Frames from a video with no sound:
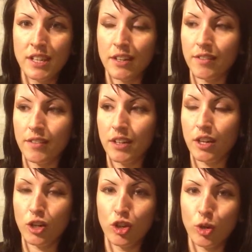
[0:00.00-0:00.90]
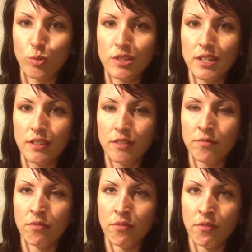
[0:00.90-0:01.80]
a ghost,
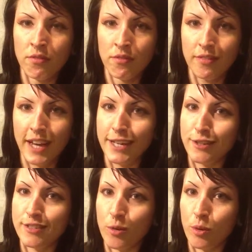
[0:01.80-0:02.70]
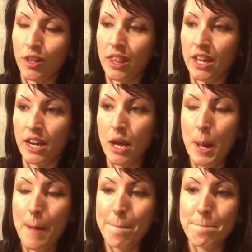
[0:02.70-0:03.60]
I hate to use that word, thing,
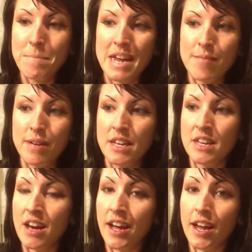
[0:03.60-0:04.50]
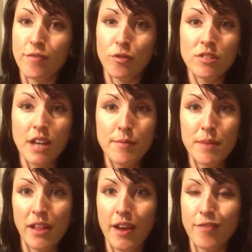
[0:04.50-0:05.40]
maybe a handful of times in
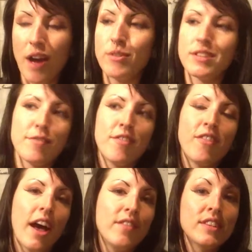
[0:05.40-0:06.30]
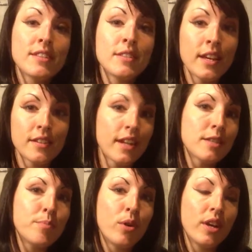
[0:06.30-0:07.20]
my life. I would say 5 to 6, and
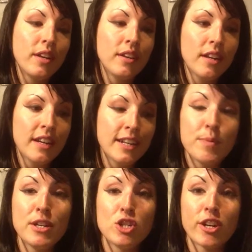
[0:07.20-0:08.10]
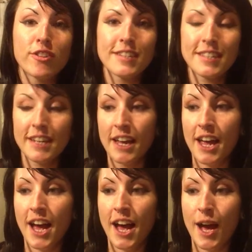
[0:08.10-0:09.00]
that's being generous.
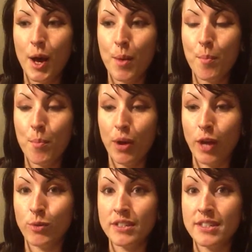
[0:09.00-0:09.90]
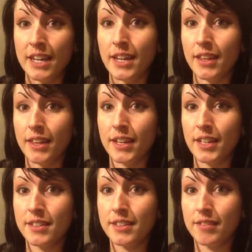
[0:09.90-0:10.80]
But I was seeing
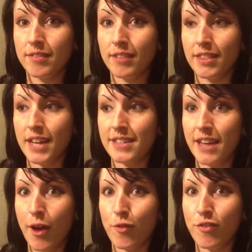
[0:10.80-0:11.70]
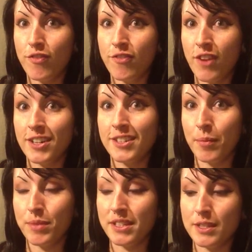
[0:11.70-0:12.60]
things. Like, that's how fucked
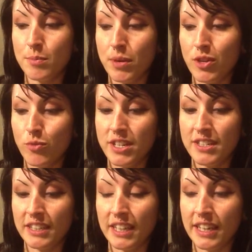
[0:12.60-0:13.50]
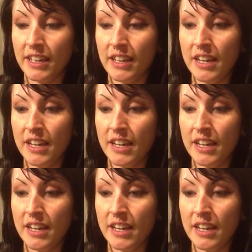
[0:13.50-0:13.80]
up this has been recently.